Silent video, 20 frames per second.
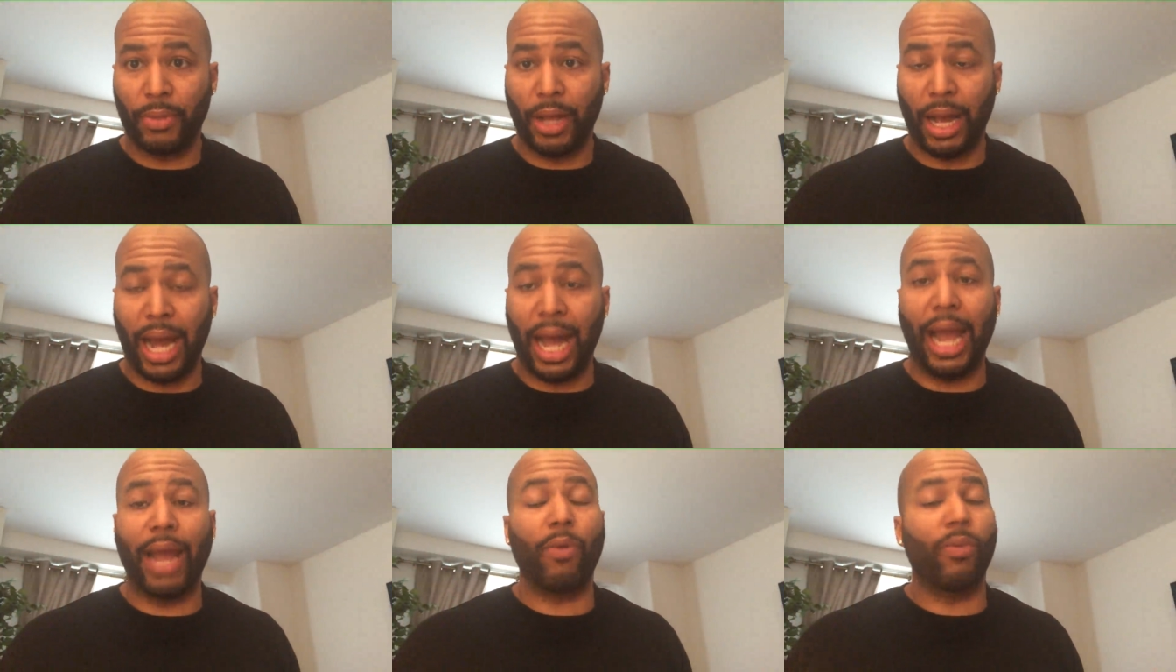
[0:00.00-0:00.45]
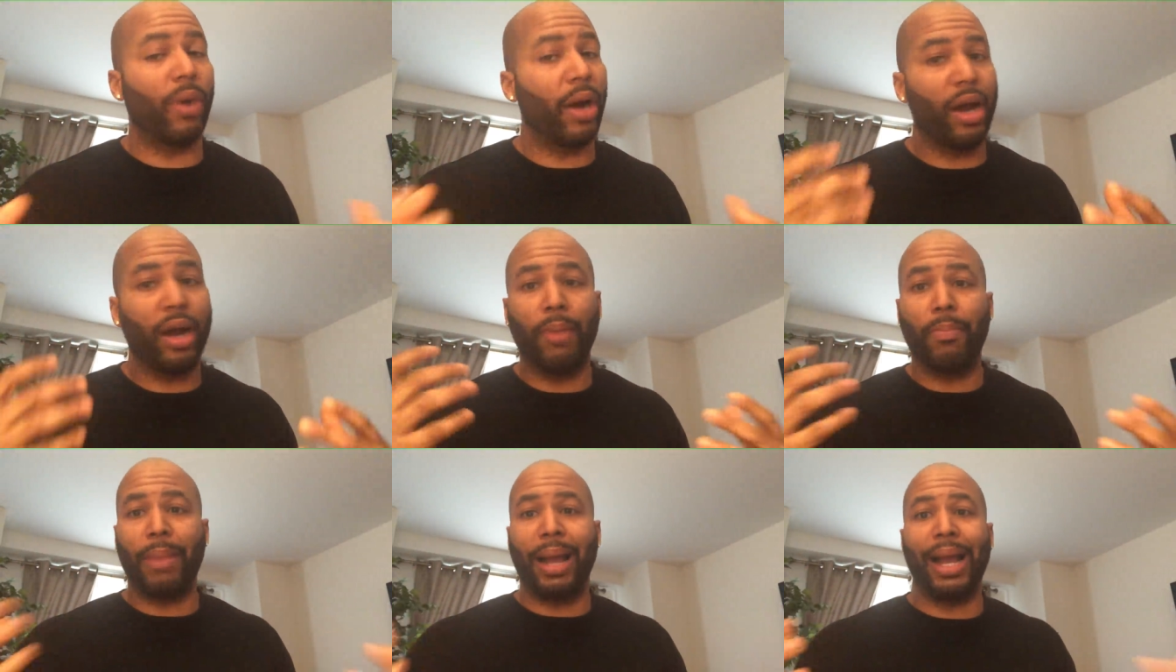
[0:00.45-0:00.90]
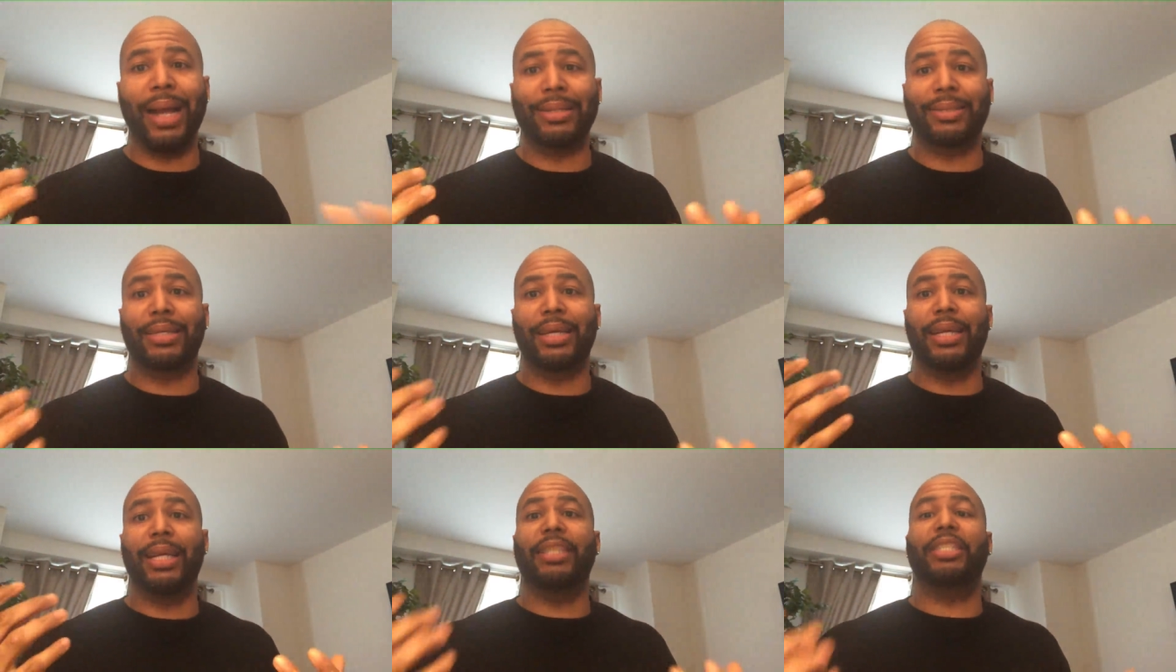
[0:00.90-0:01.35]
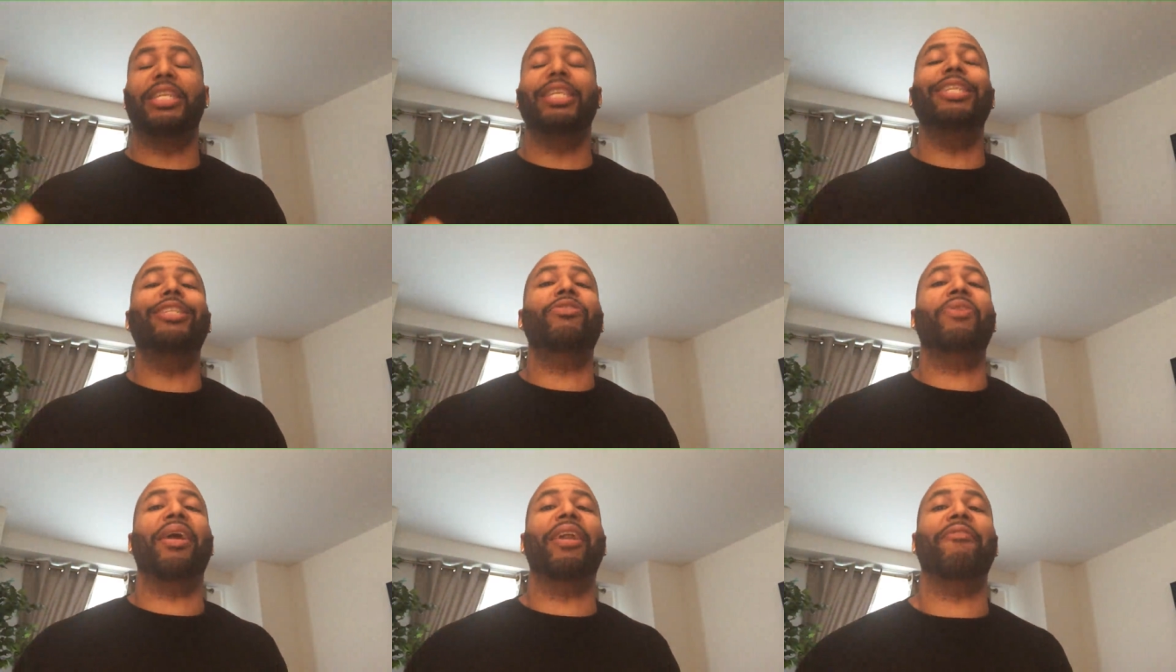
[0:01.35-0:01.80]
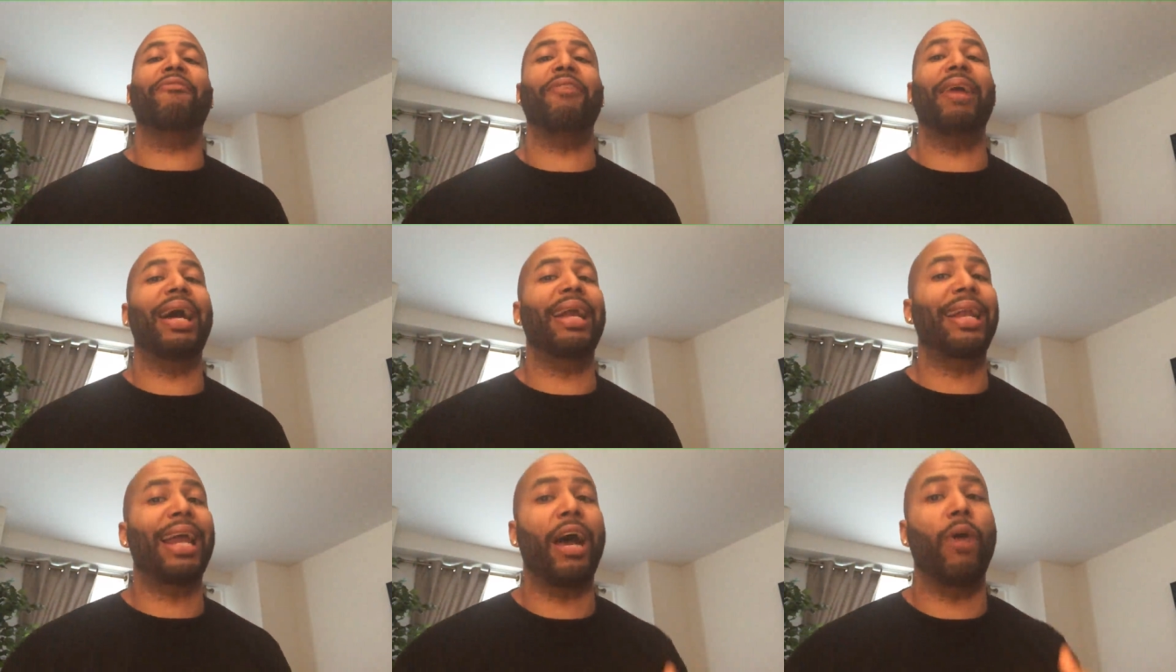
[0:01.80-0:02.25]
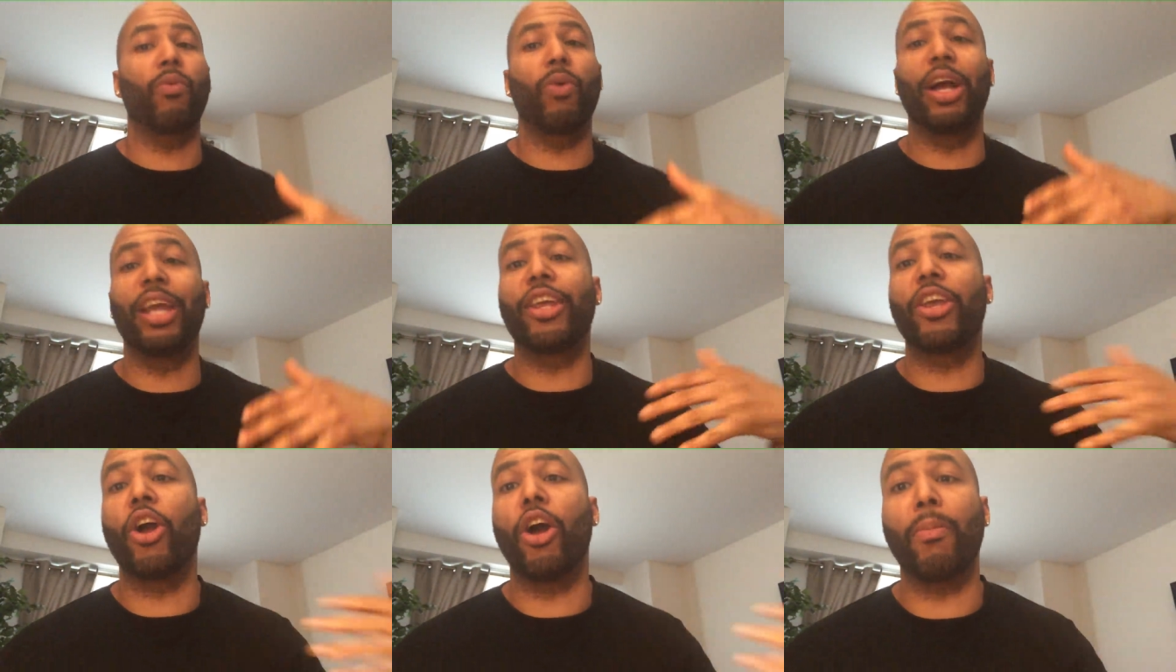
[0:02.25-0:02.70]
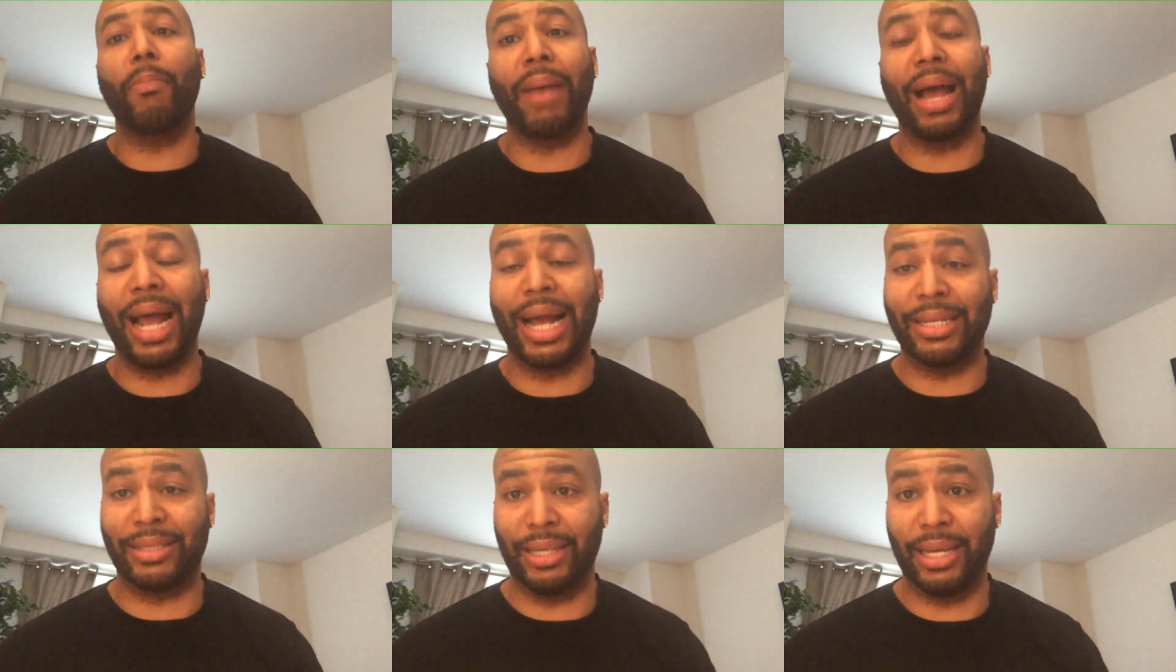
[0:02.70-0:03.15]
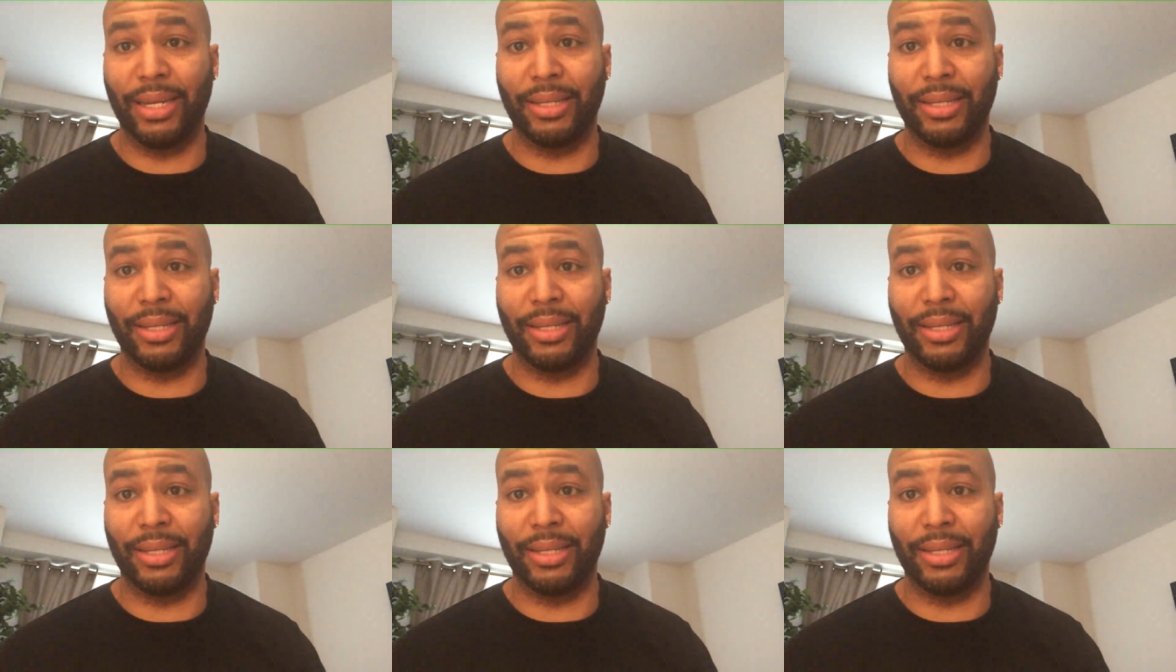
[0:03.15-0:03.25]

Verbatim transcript: All right, where her mindset is. She's trying to find out where your mindset